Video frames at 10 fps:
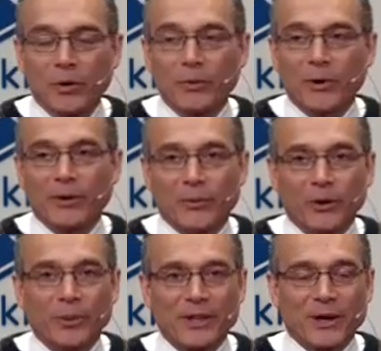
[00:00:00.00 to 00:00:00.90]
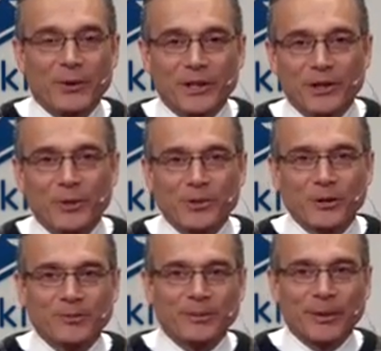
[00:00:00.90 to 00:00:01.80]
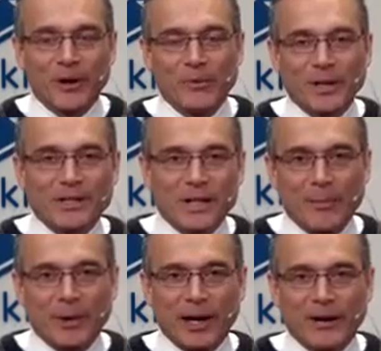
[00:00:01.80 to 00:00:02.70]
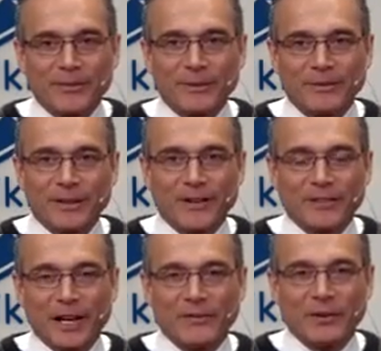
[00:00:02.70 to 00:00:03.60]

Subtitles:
We'll be there with theCUBE, so by all means stop by, and we'd love to have